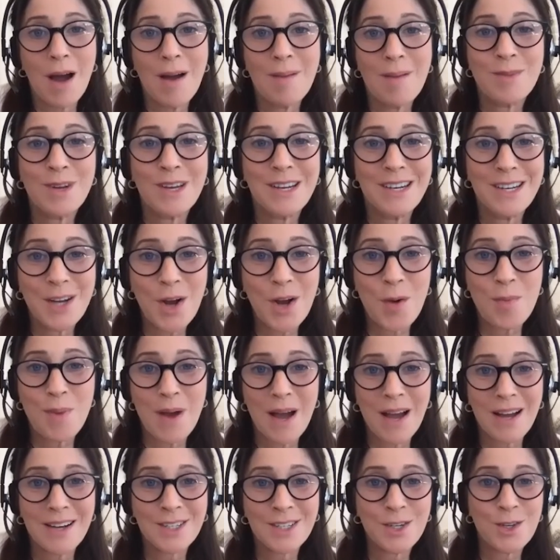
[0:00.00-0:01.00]
going to go
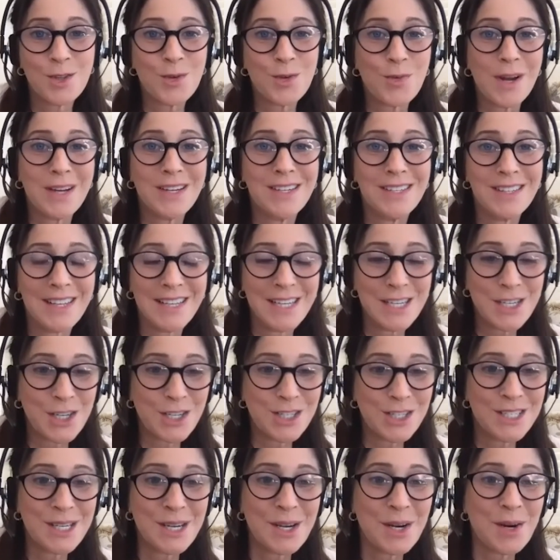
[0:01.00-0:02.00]
back to the
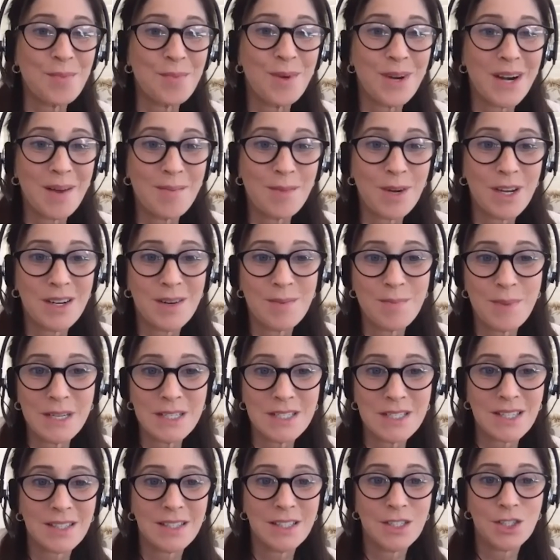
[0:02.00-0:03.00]
regulations here, but I'm going to
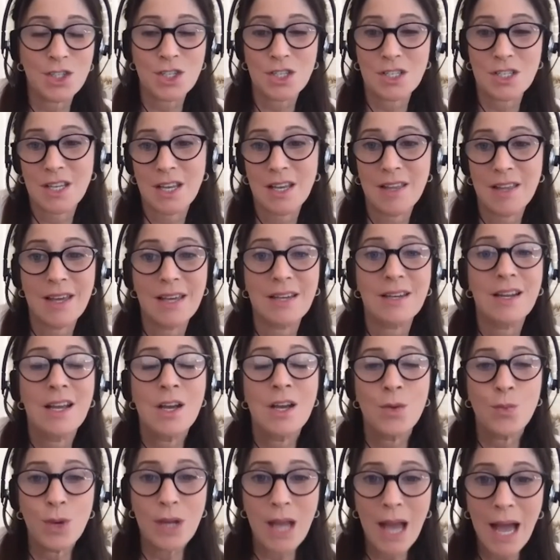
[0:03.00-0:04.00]
basically just say that
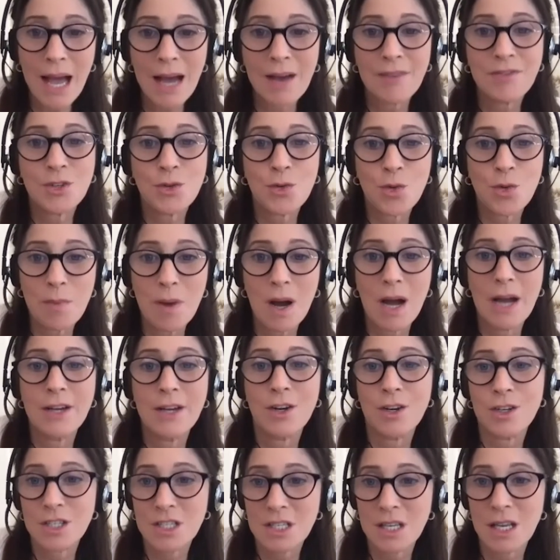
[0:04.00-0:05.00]
we have to remind
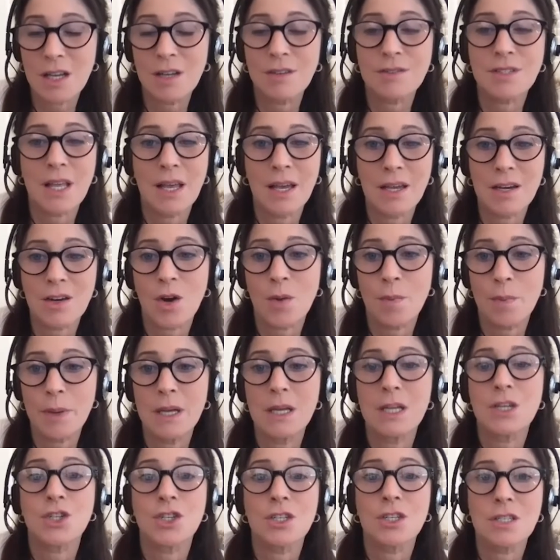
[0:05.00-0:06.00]
ourselves and our
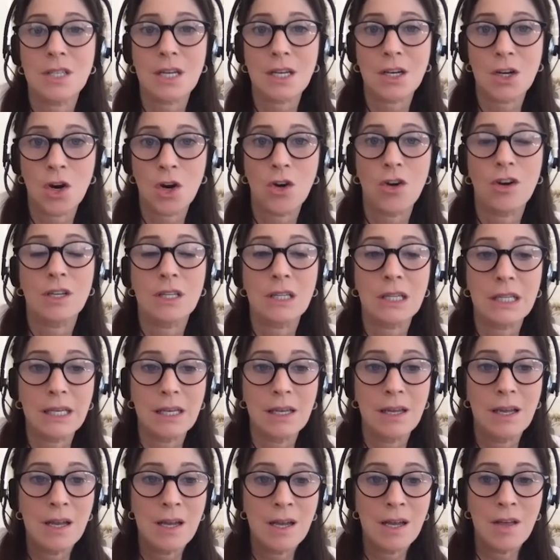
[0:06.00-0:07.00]
patients that currently,
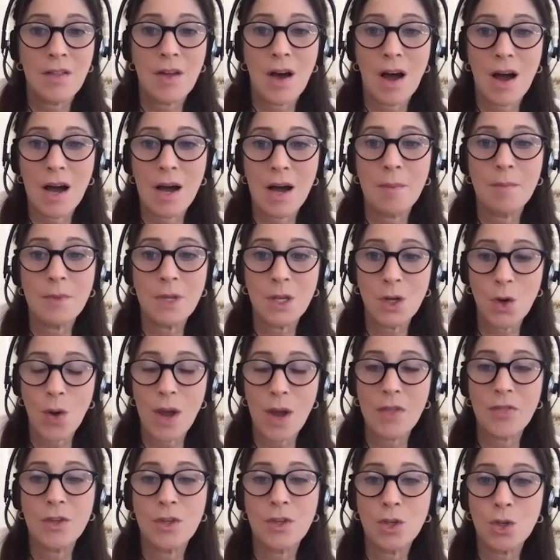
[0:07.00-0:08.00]
the
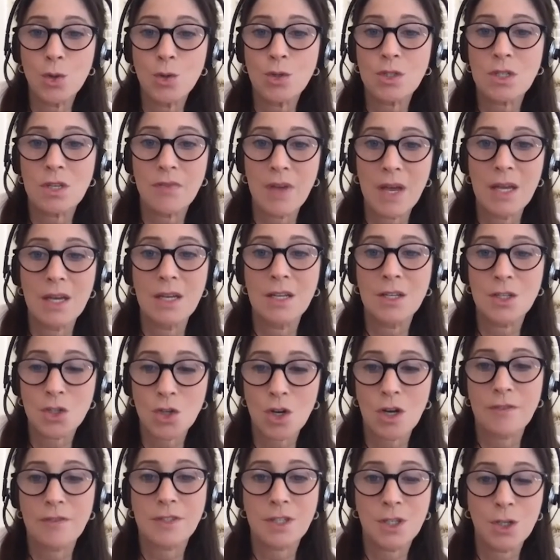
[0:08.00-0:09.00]
use of any
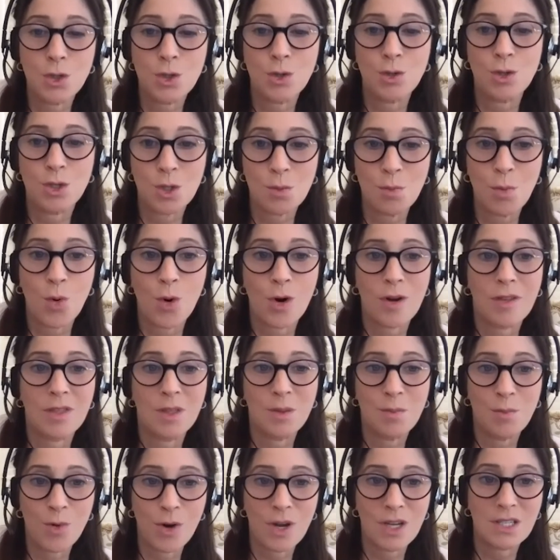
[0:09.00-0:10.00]
soft tissue support in the
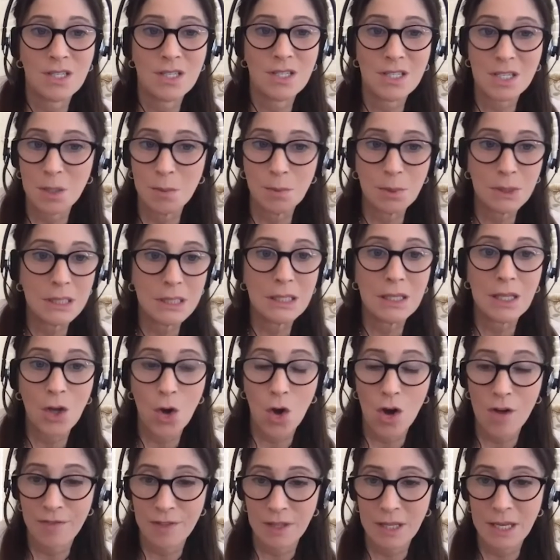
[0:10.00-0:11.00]
breast is completely
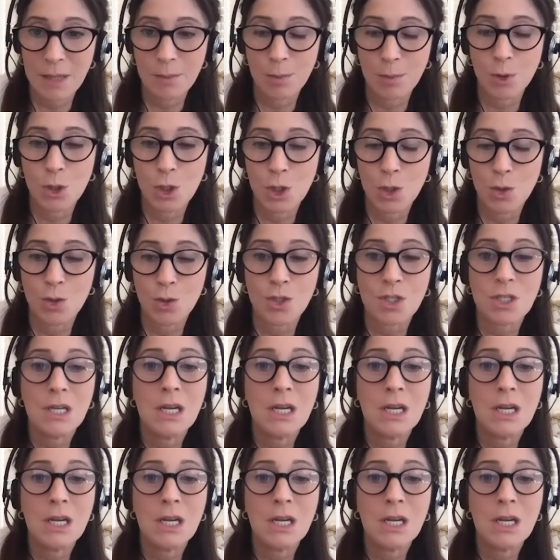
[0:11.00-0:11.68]
off-label use.